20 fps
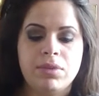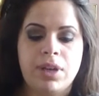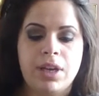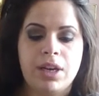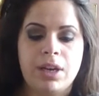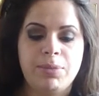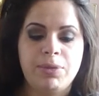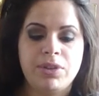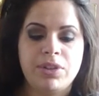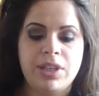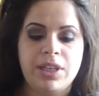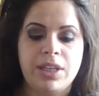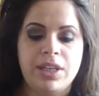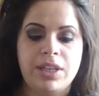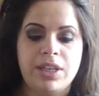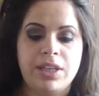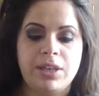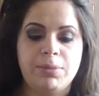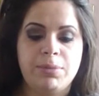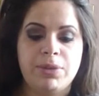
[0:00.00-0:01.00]
and I'm using it
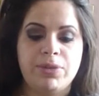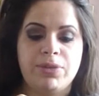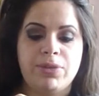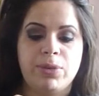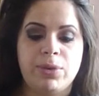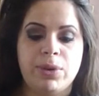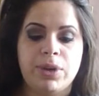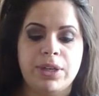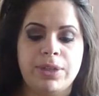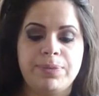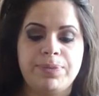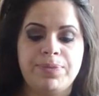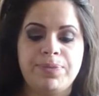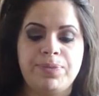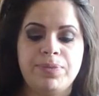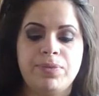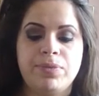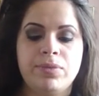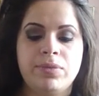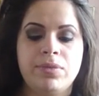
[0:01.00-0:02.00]
in number 4.
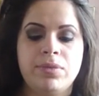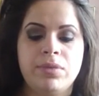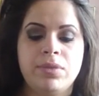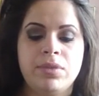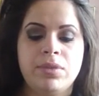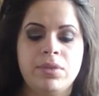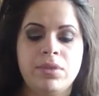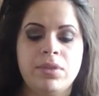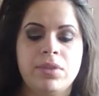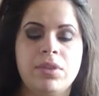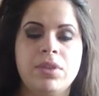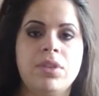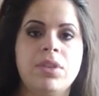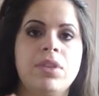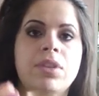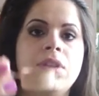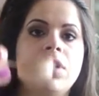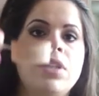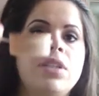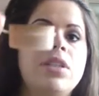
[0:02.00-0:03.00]

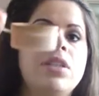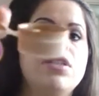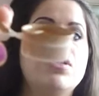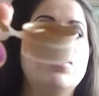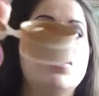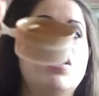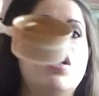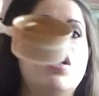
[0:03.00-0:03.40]
This is the